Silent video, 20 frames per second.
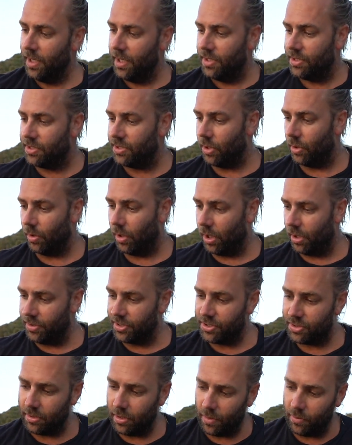So on the
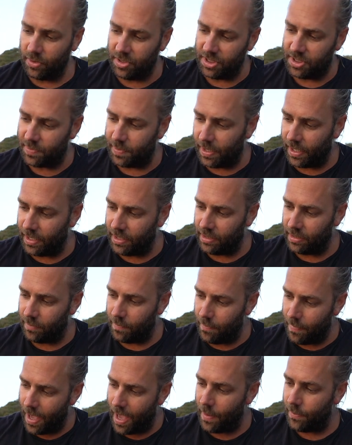screen we're displaying the
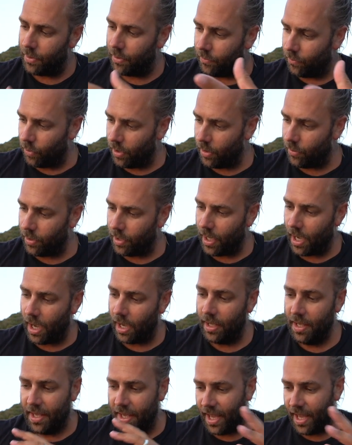map, where we are,